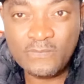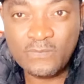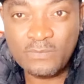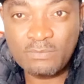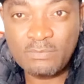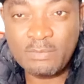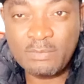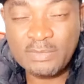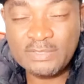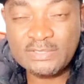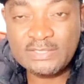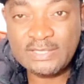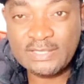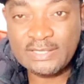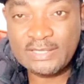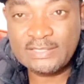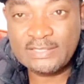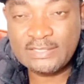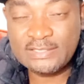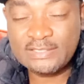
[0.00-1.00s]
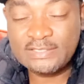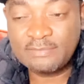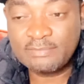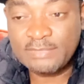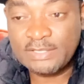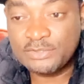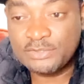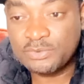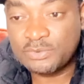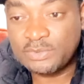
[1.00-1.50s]
Remember, Senegal is a team
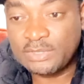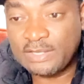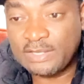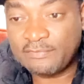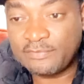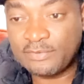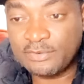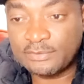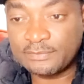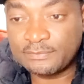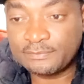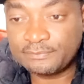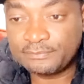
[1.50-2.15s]
that took the AFCON.